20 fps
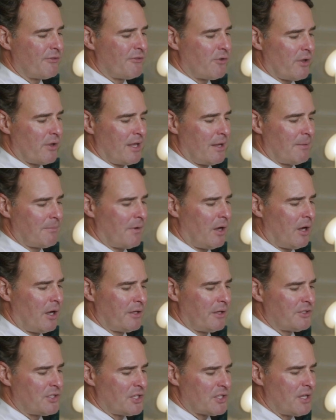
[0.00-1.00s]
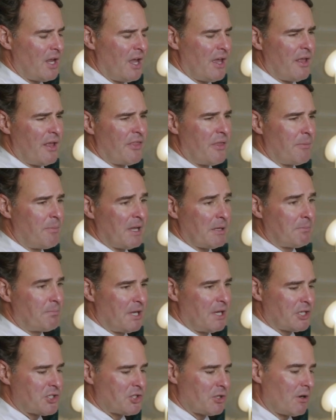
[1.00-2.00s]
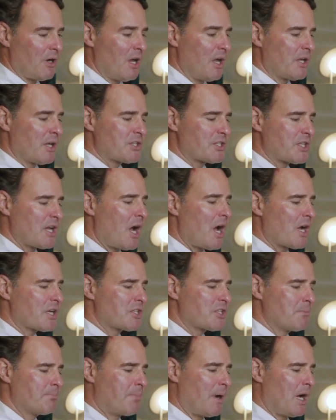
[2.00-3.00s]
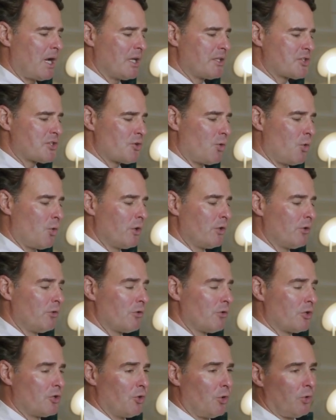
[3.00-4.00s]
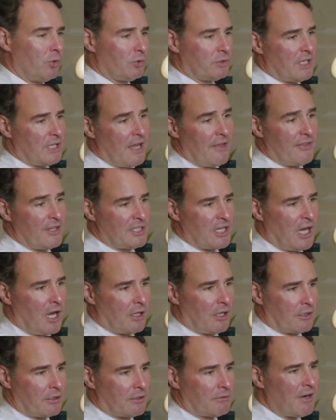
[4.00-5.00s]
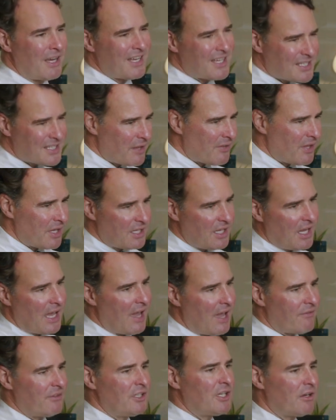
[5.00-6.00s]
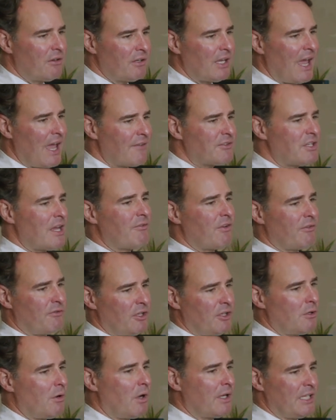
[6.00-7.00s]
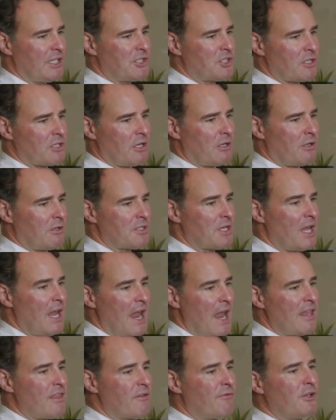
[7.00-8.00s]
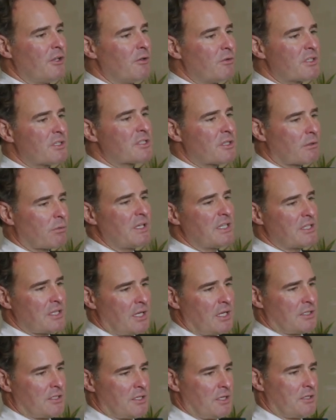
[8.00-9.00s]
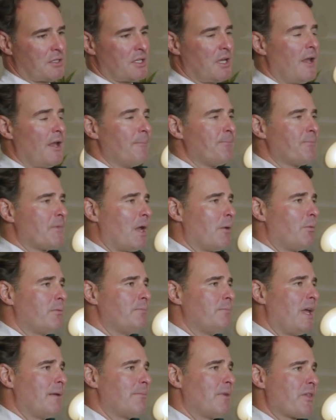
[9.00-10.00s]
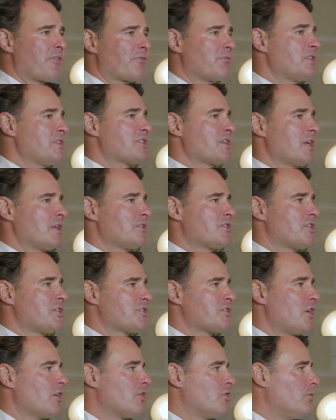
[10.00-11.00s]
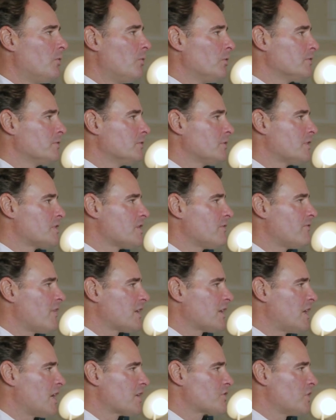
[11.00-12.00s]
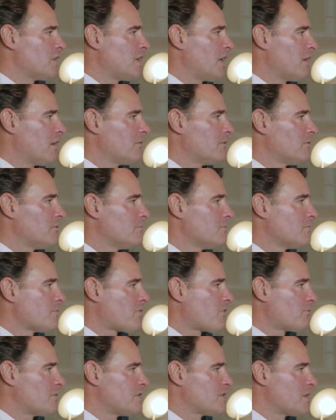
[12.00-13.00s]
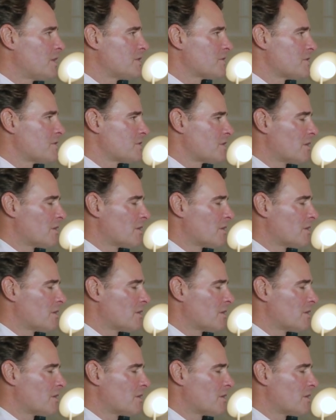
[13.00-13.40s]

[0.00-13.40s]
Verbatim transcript: for them on just the big picture: stocks, bonds, oil, gold, and the dollar, right? Because I think you have to have a view on each of those, and the view is 3 sentences. And my 3 sentences on gold, let's see if I can actually count 3 sentences